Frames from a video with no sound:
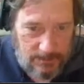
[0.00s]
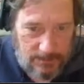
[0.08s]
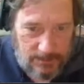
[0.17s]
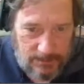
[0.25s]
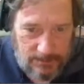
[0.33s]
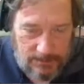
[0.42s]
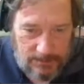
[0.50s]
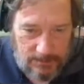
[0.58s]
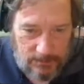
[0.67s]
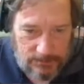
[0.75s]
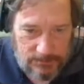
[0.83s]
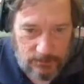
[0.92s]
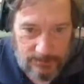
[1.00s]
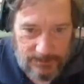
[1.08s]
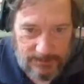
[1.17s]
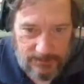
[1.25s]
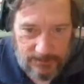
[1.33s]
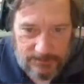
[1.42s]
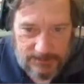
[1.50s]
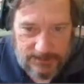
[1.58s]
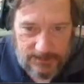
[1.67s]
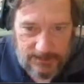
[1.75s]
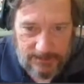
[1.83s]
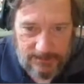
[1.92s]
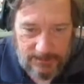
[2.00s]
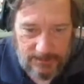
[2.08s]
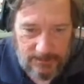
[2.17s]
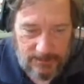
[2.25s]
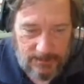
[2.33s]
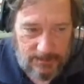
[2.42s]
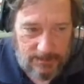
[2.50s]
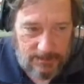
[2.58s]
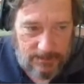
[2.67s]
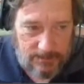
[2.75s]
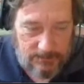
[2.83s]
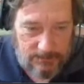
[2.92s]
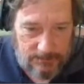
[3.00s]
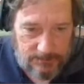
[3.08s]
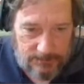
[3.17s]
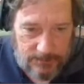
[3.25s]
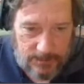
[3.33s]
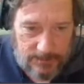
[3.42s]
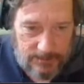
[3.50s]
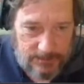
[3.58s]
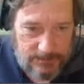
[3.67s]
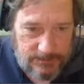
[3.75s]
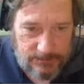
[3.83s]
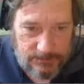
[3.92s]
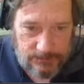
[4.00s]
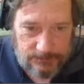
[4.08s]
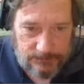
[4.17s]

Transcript: soybean herbicide prior to